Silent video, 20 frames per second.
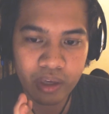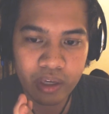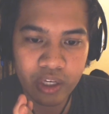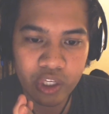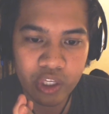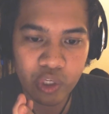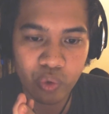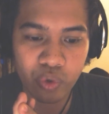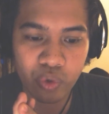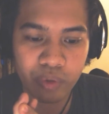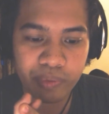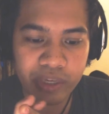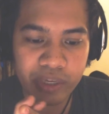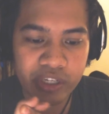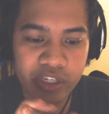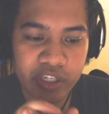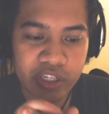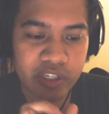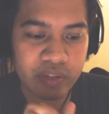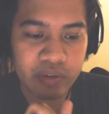you will be
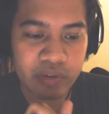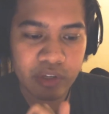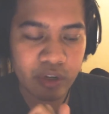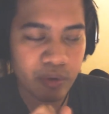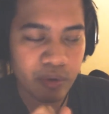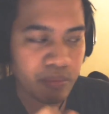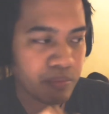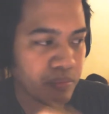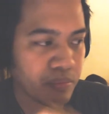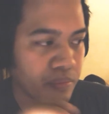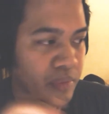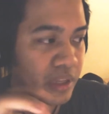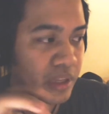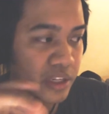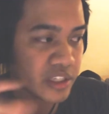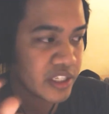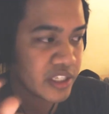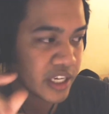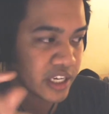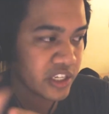just,
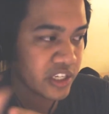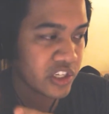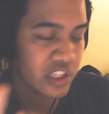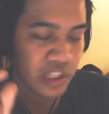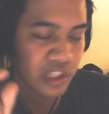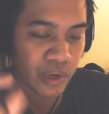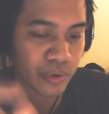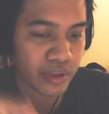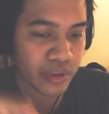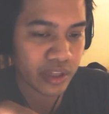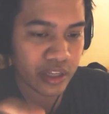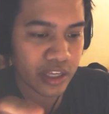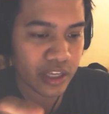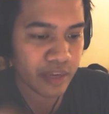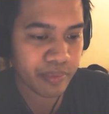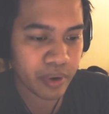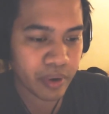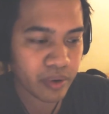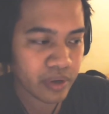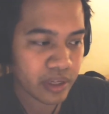milliseconds slower than the
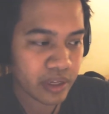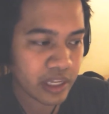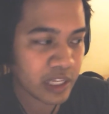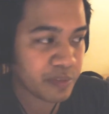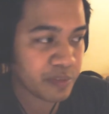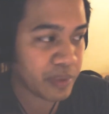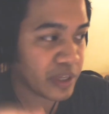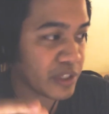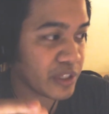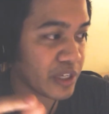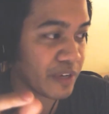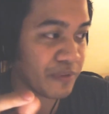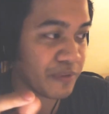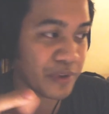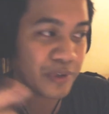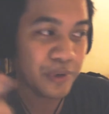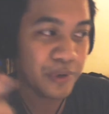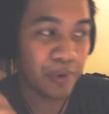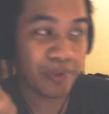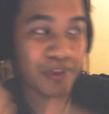opponent, especially if
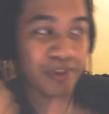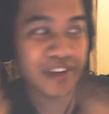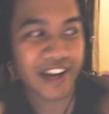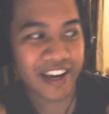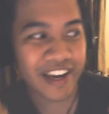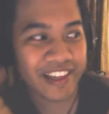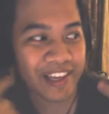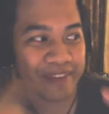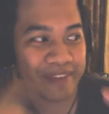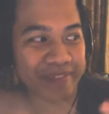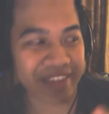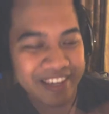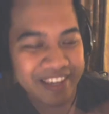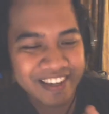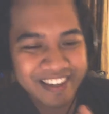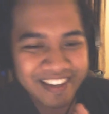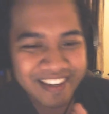you're an older guy like me.